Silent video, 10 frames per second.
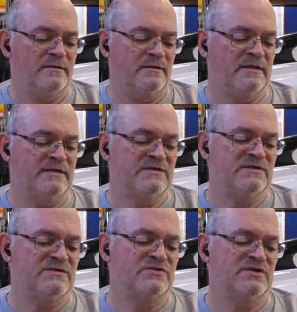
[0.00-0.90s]
This
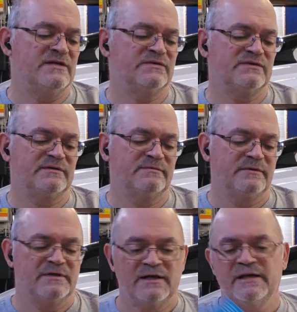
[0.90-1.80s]
is just,
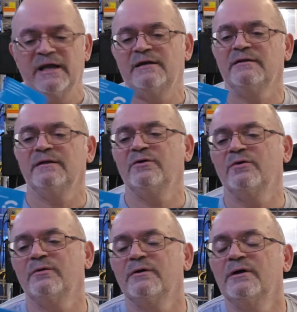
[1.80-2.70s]
again, a
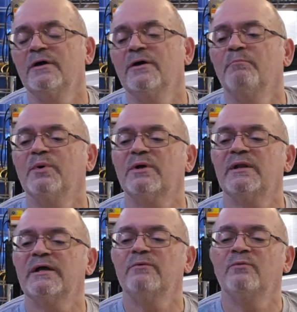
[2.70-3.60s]
little
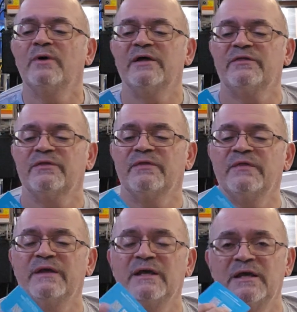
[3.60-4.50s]
booklet with
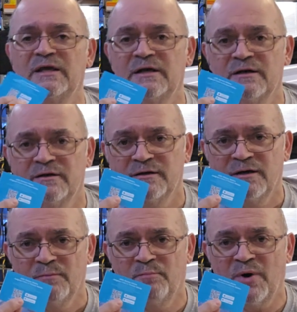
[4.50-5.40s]
the
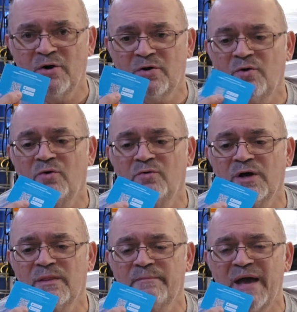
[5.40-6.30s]

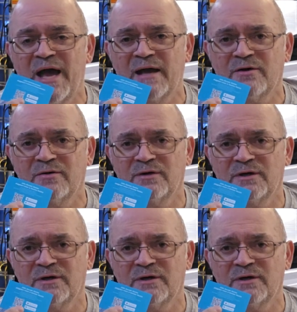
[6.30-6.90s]
barcode on the back